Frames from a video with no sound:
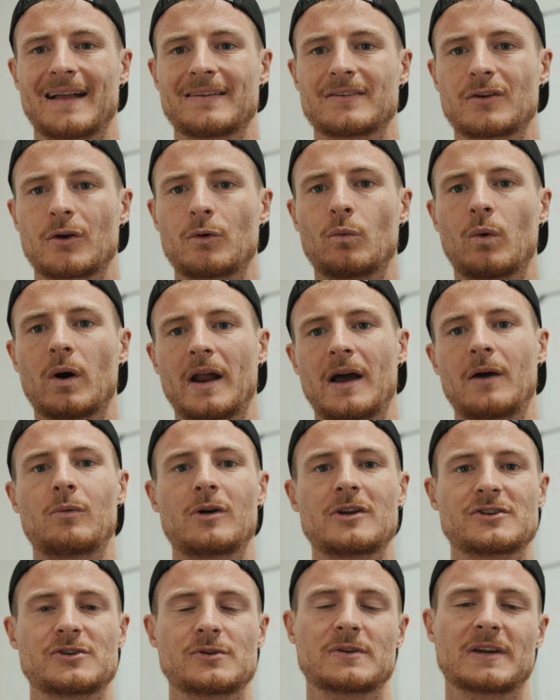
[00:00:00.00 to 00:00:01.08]
And so what I
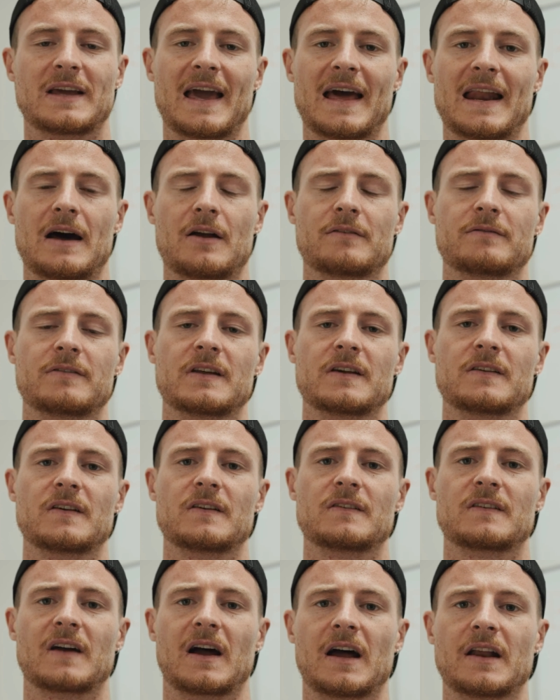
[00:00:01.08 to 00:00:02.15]
want you to get out of this
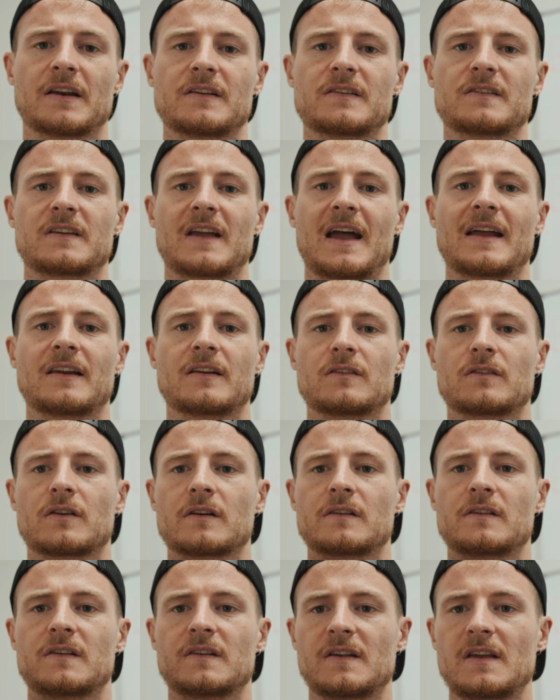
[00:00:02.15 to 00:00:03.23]
is to understand and
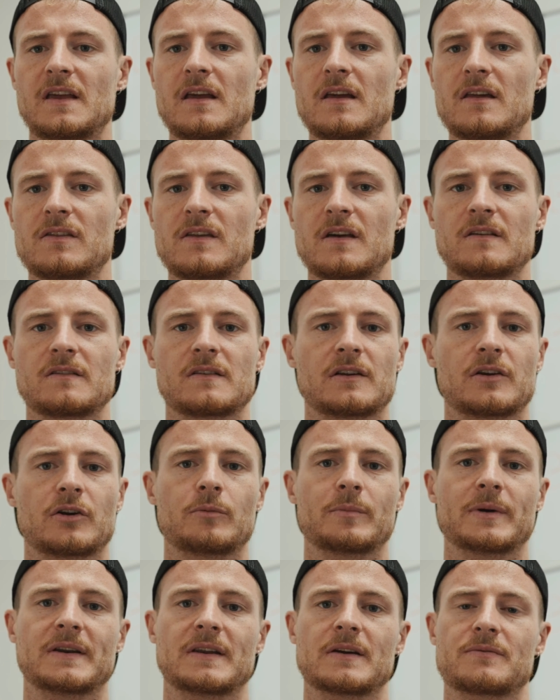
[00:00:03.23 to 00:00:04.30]
start seeing things a
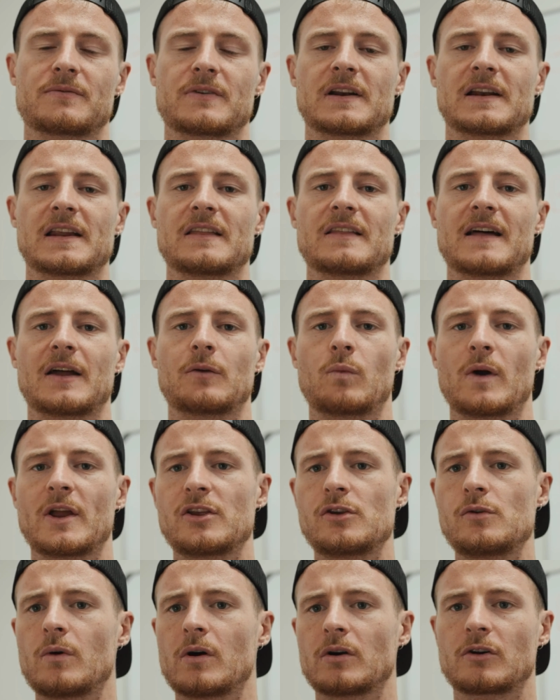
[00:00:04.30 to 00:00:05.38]
little bit differently, that
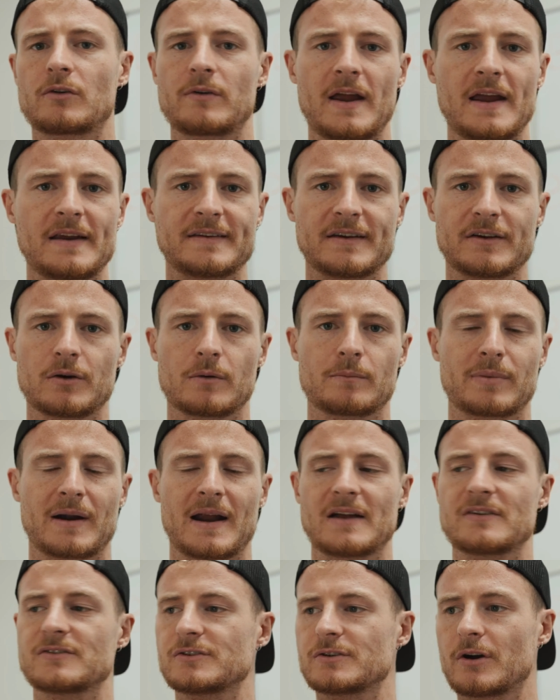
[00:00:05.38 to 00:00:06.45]
when you are creating your
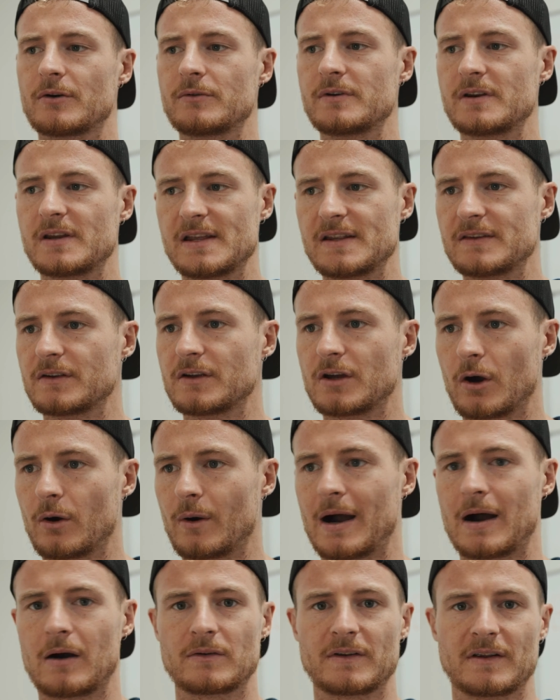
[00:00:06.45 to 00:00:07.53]
brand, you don't need to
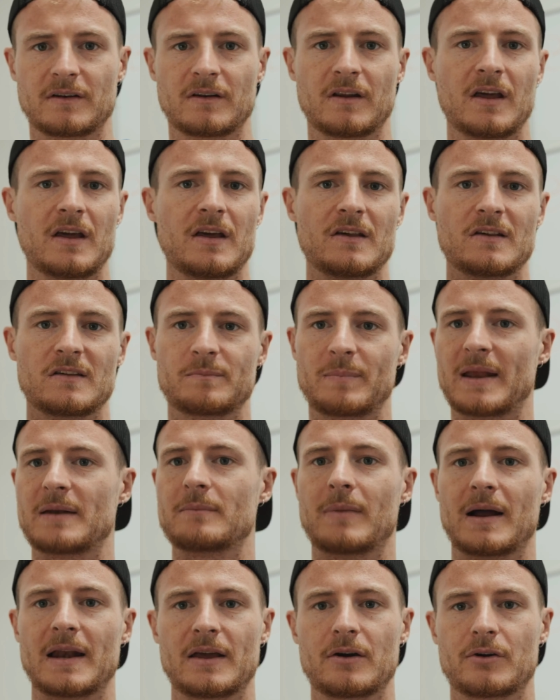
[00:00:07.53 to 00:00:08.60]
go out and spend
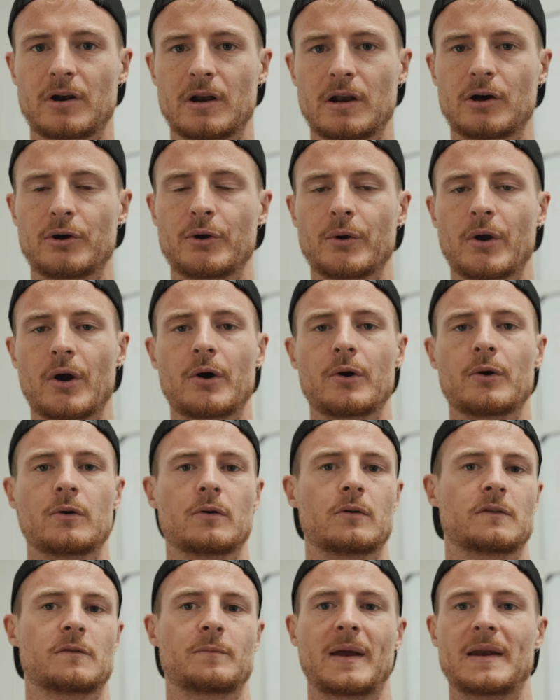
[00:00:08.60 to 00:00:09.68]
money on a logo
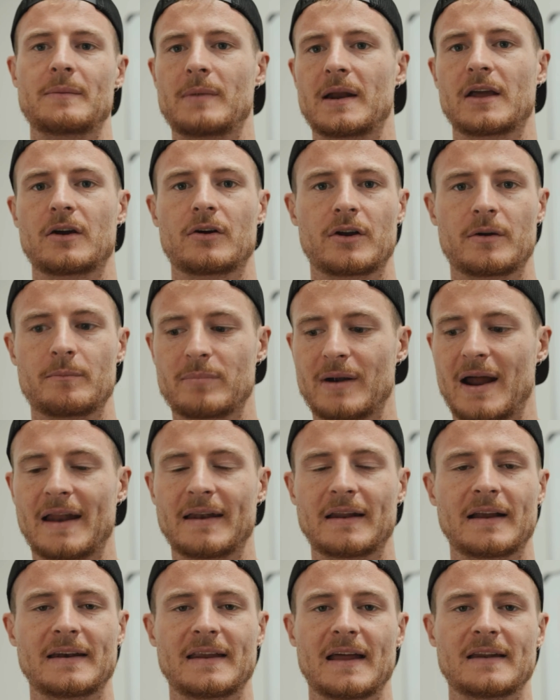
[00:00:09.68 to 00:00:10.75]
or spend money on a
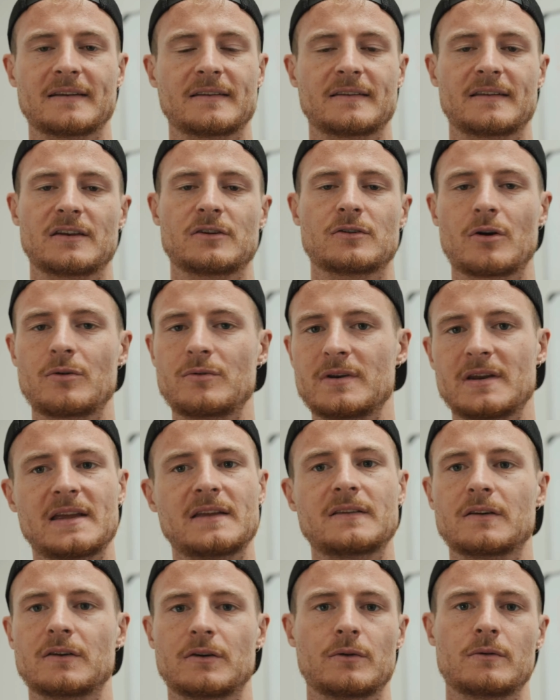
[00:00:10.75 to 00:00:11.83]
brand identity. You don't
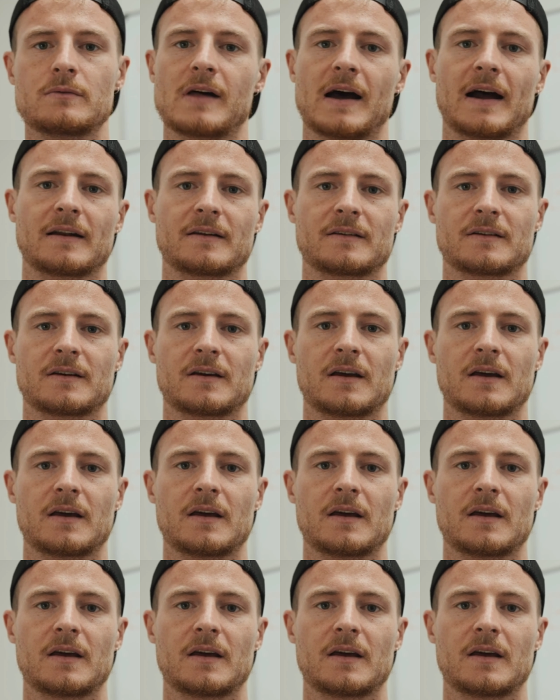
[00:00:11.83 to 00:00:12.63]
need to do that.